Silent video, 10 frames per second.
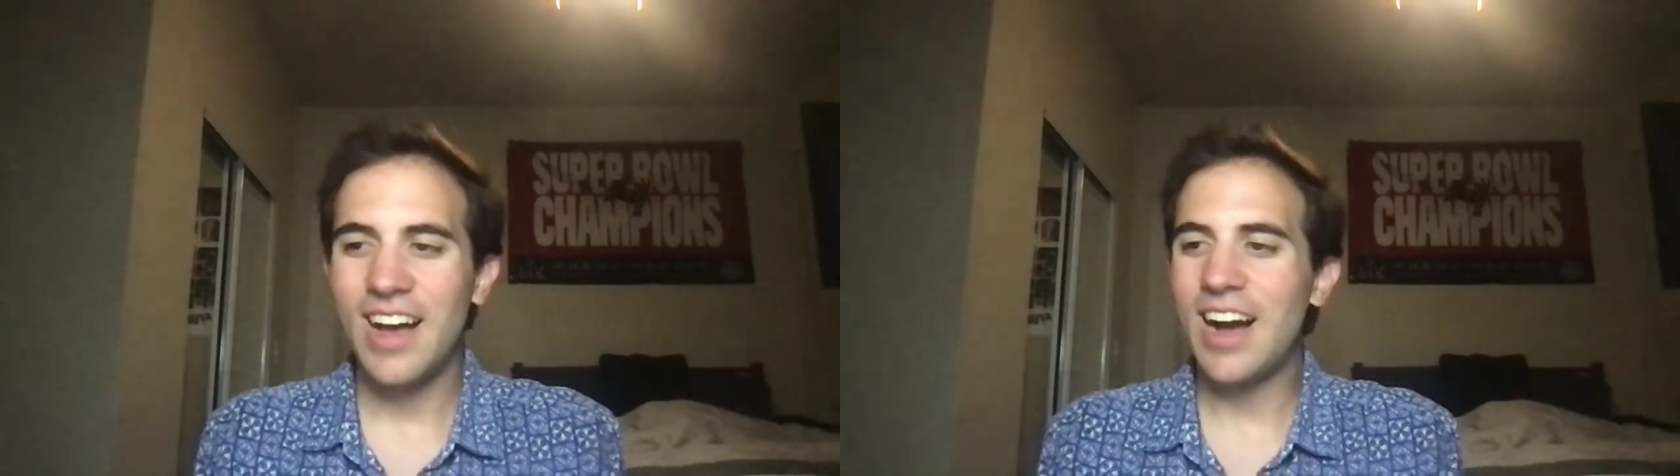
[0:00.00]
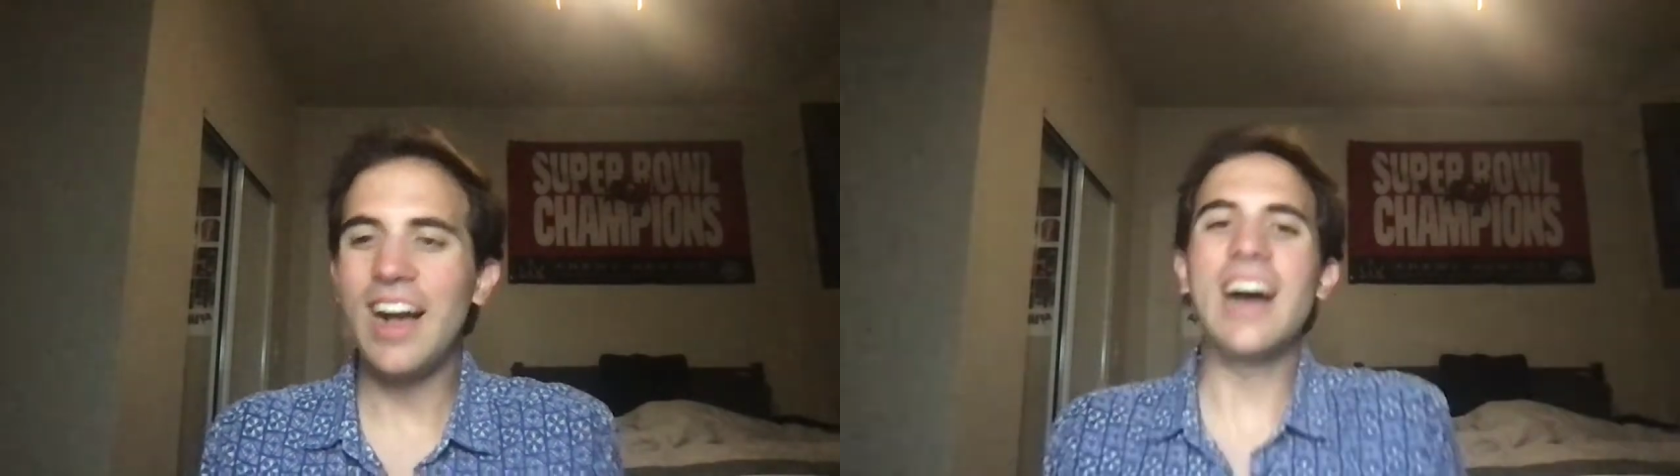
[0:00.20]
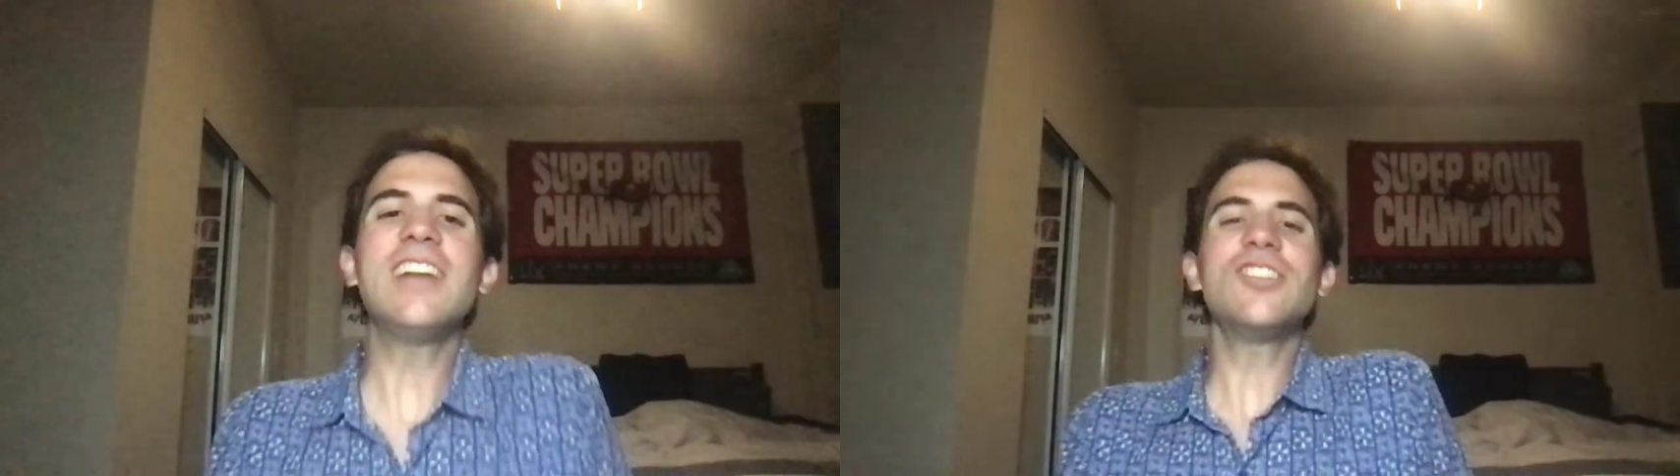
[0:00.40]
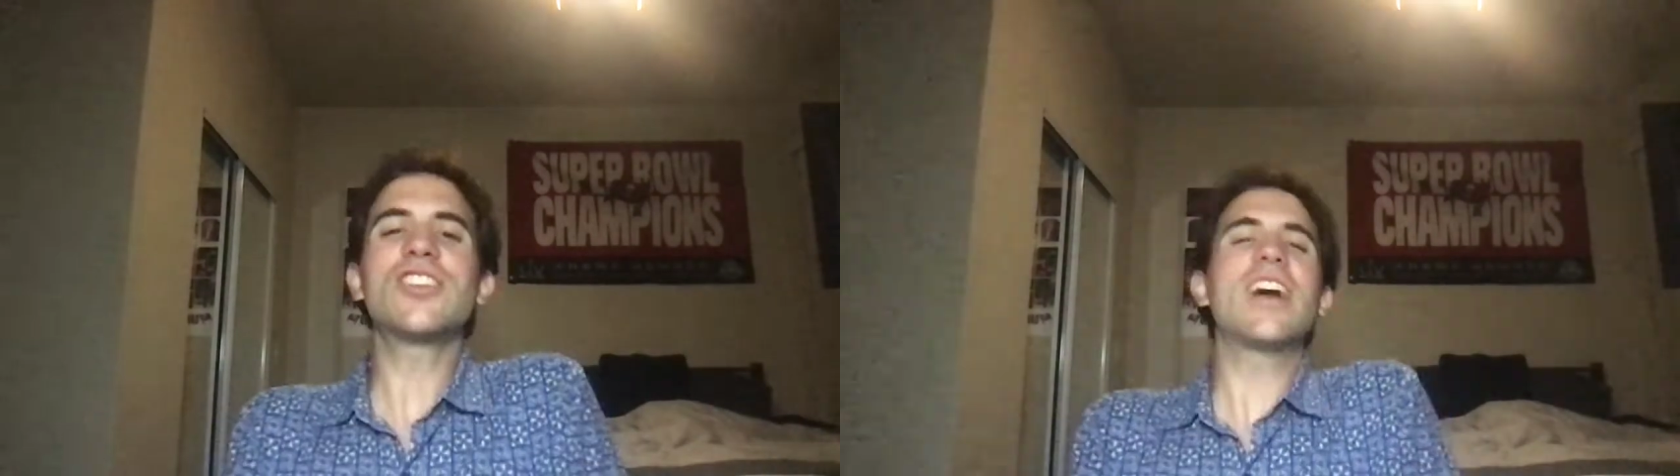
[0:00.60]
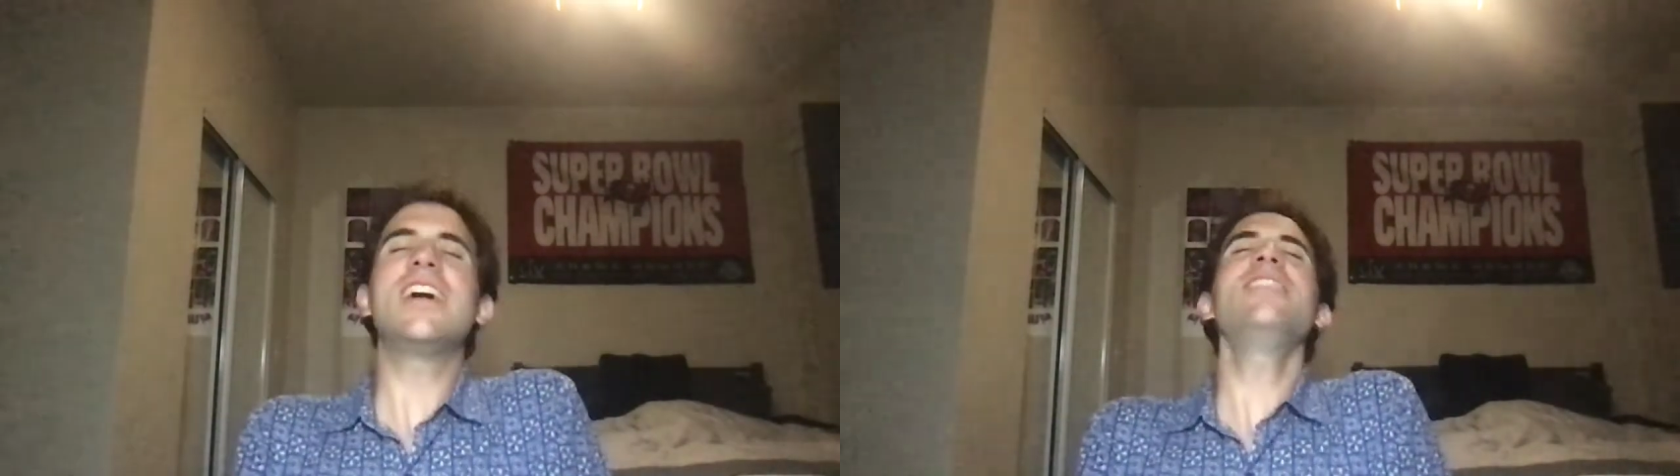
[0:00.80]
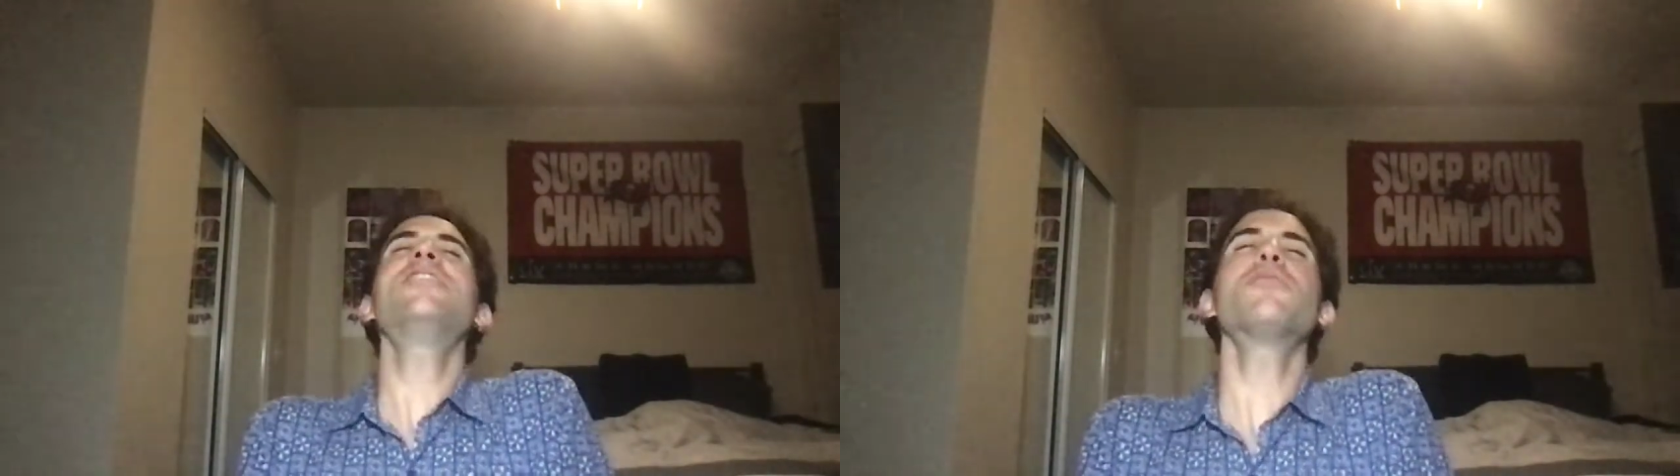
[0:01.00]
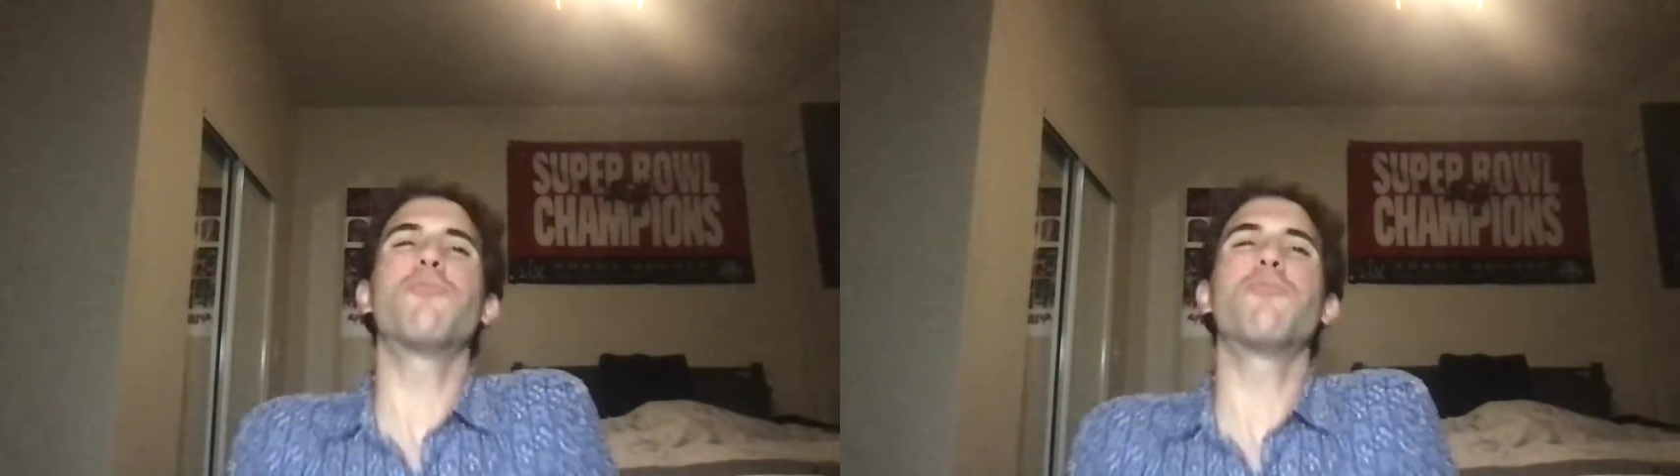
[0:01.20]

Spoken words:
it's just